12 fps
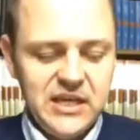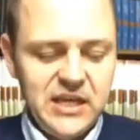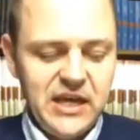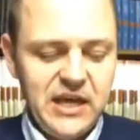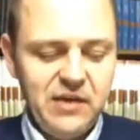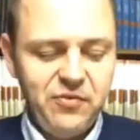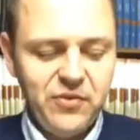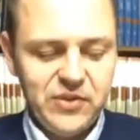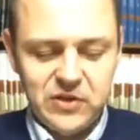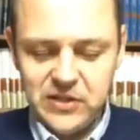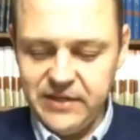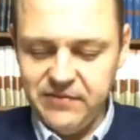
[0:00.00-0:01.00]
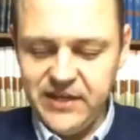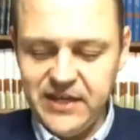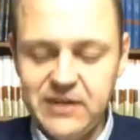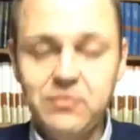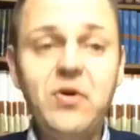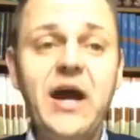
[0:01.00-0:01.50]
uh, for their living.
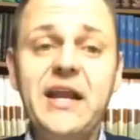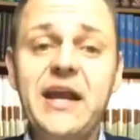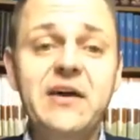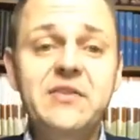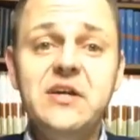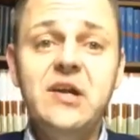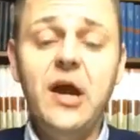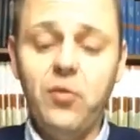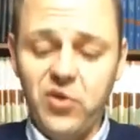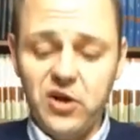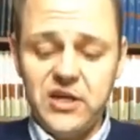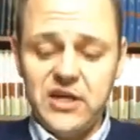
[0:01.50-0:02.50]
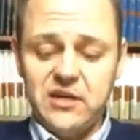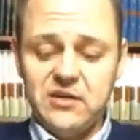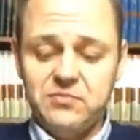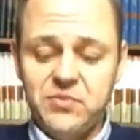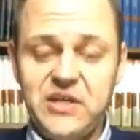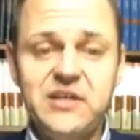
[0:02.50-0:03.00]
And right now, they're not working
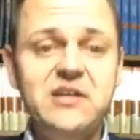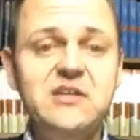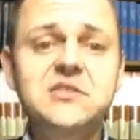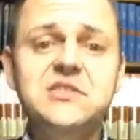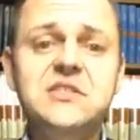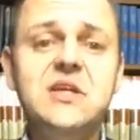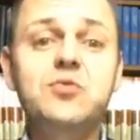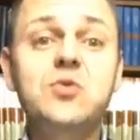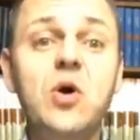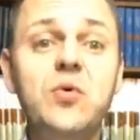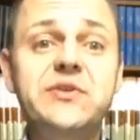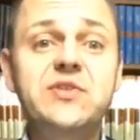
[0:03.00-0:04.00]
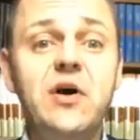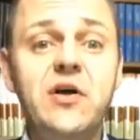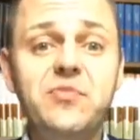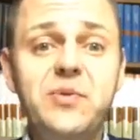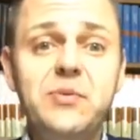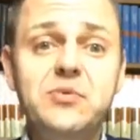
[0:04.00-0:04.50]
because going to other
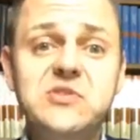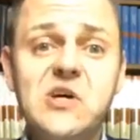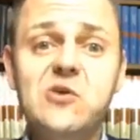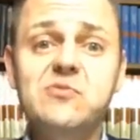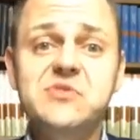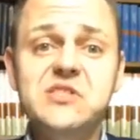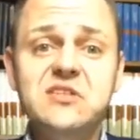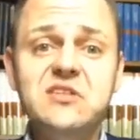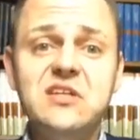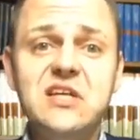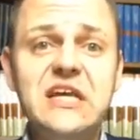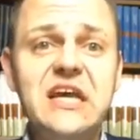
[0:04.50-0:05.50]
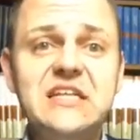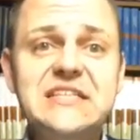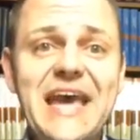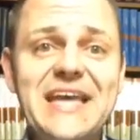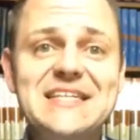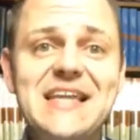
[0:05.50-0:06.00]
people's homes is is
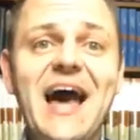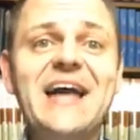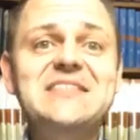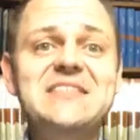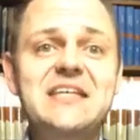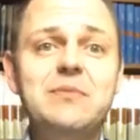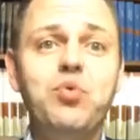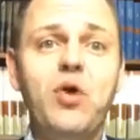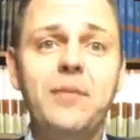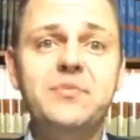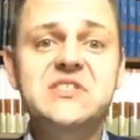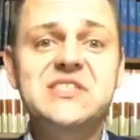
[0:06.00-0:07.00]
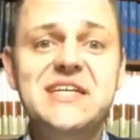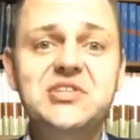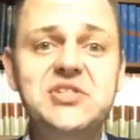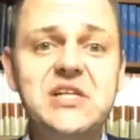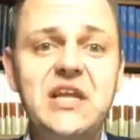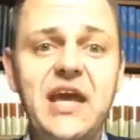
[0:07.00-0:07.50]
a dicey
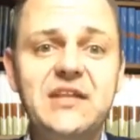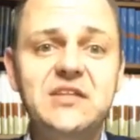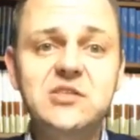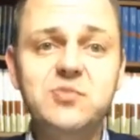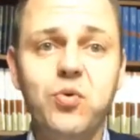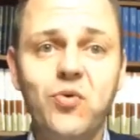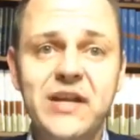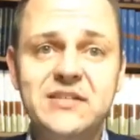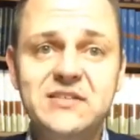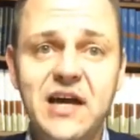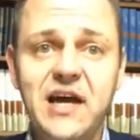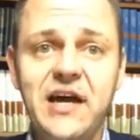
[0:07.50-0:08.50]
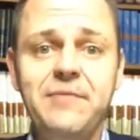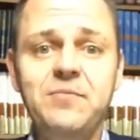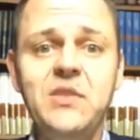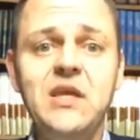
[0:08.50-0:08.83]
proposition at this point in time.